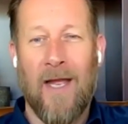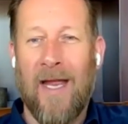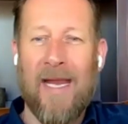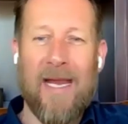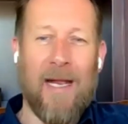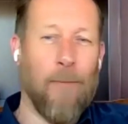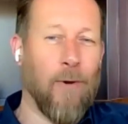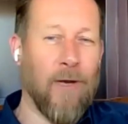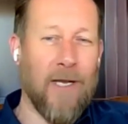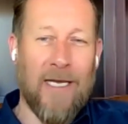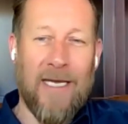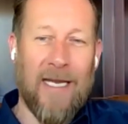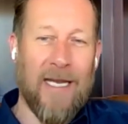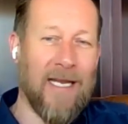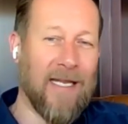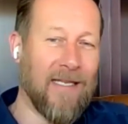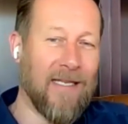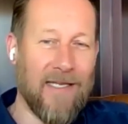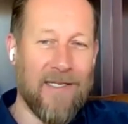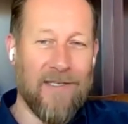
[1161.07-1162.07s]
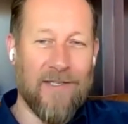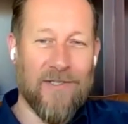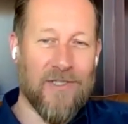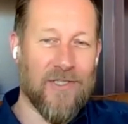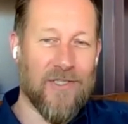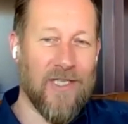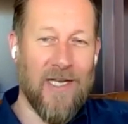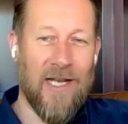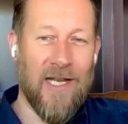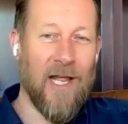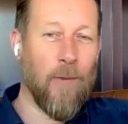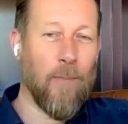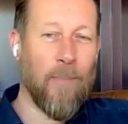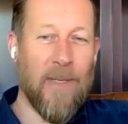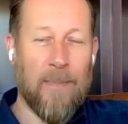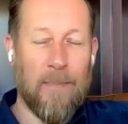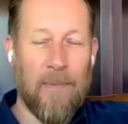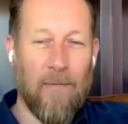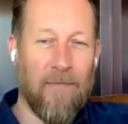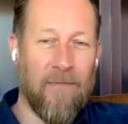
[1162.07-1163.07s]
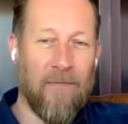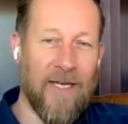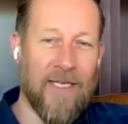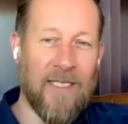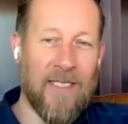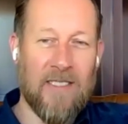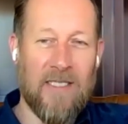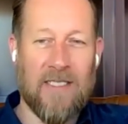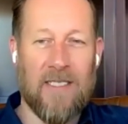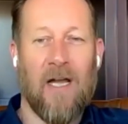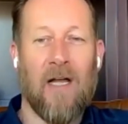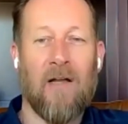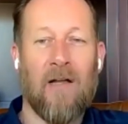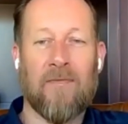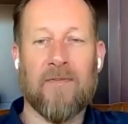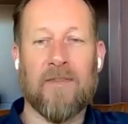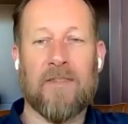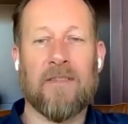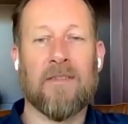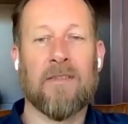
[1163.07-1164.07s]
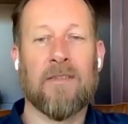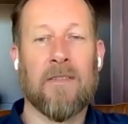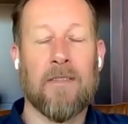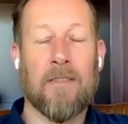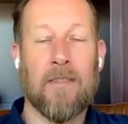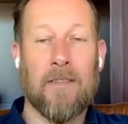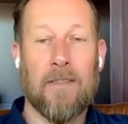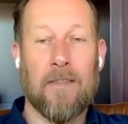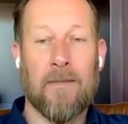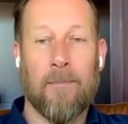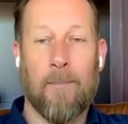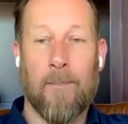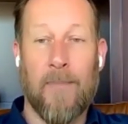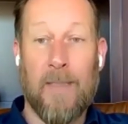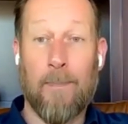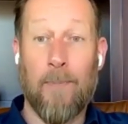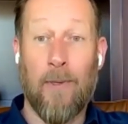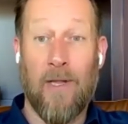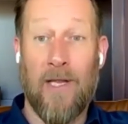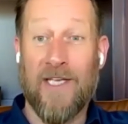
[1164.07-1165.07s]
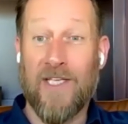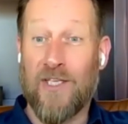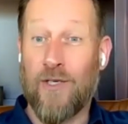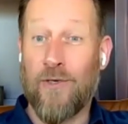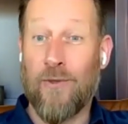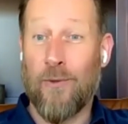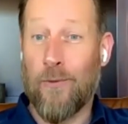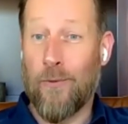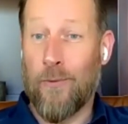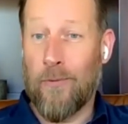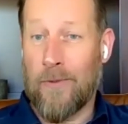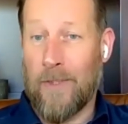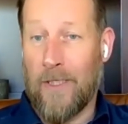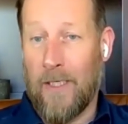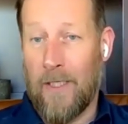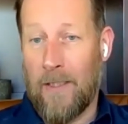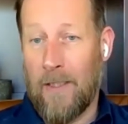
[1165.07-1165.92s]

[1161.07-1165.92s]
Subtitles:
hey, I want to get in the industry and help people find stuff. And people I knew,